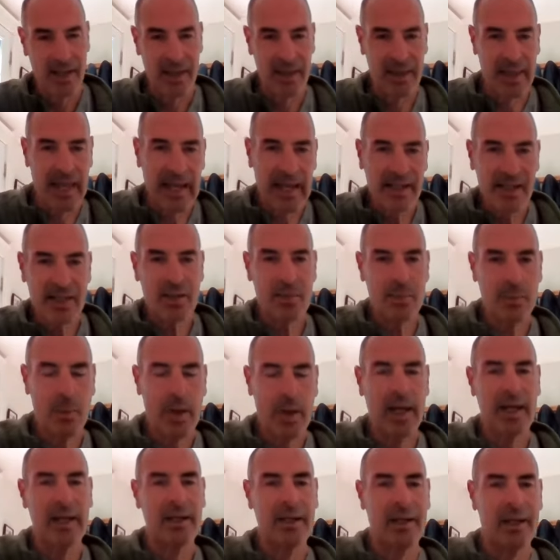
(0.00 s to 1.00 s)
That's
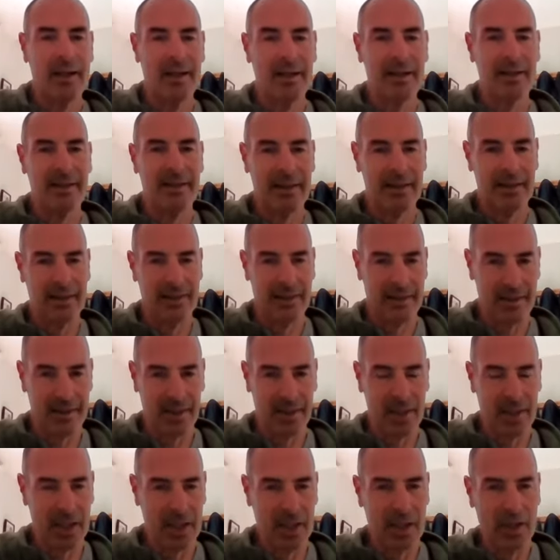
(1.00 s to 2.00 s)
when,
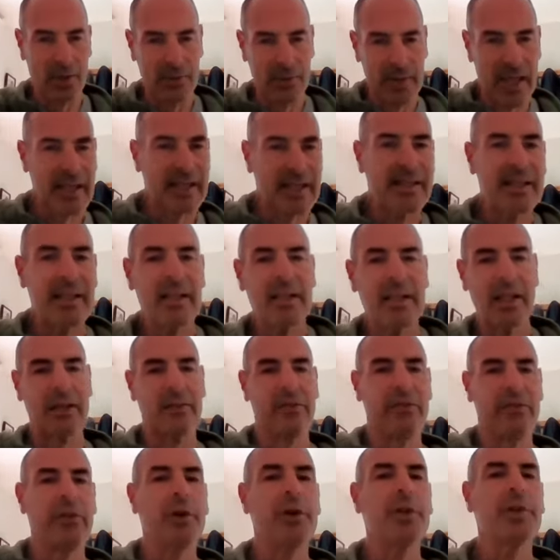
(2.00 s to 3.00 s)
that's the
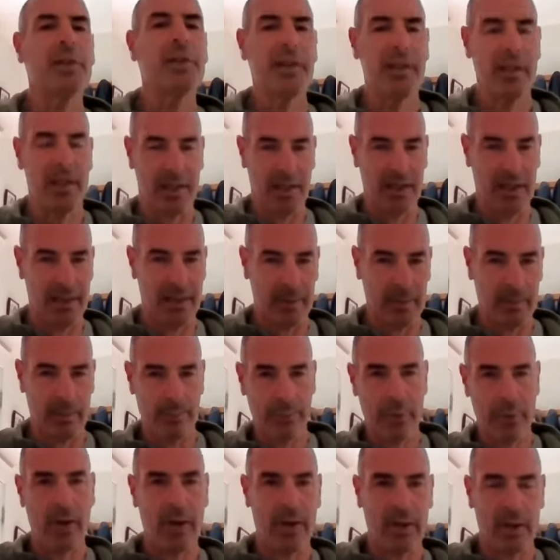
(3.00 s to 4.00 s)
diversity
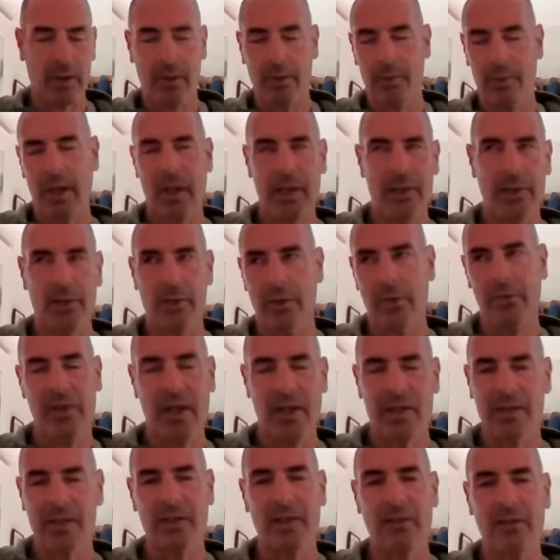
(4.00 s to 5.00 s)
part. I don't know if
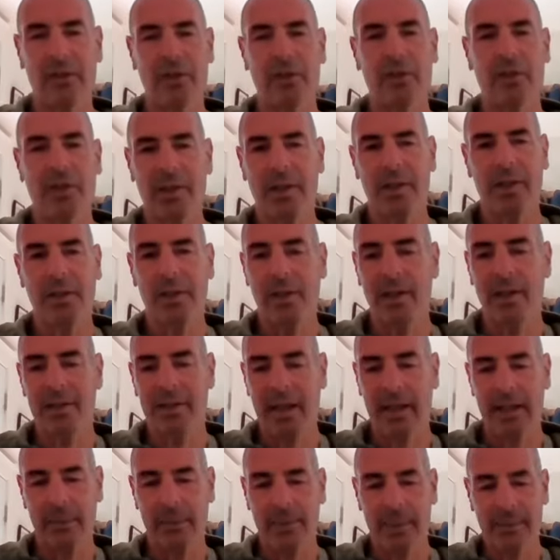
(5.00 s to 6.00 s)
that's diversity
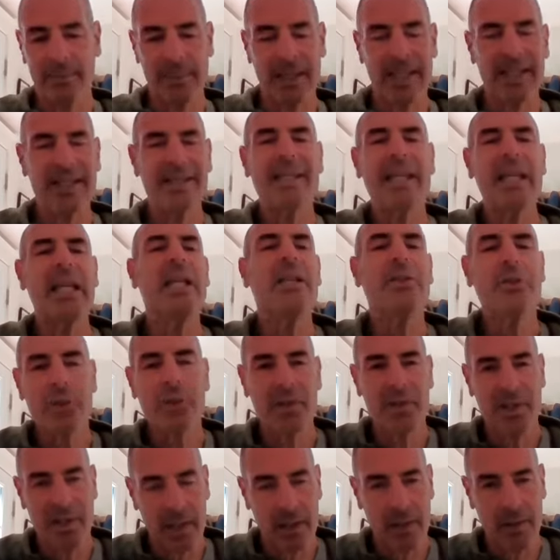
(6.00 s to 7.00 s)
exactly, but that's the
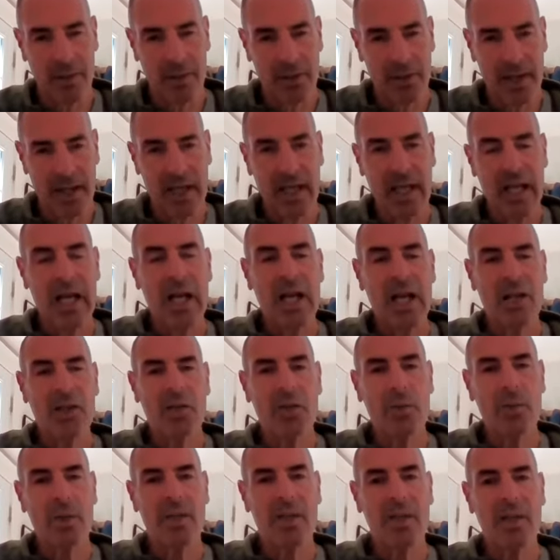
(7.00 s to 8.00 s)
interesting thing.
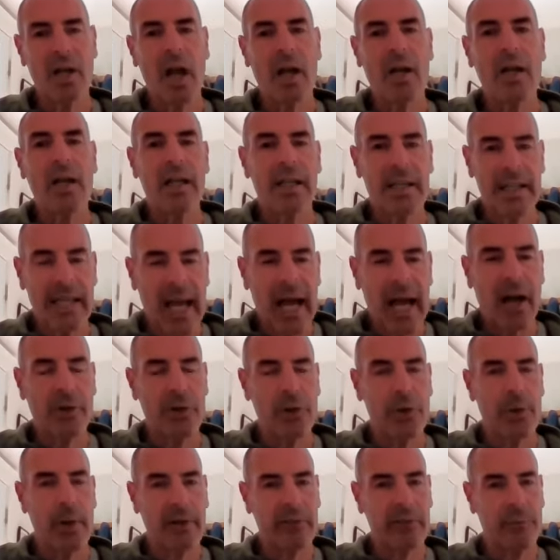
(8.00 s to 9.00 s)
So it's not, yeah,
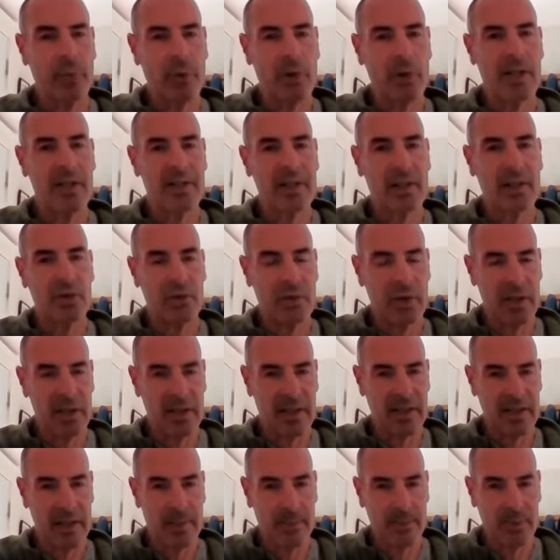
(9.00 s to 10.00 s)
you have points that treat
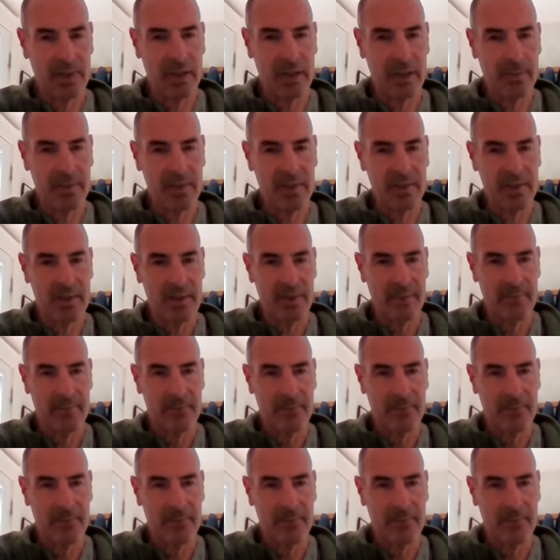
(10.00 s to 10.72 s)
symptoms.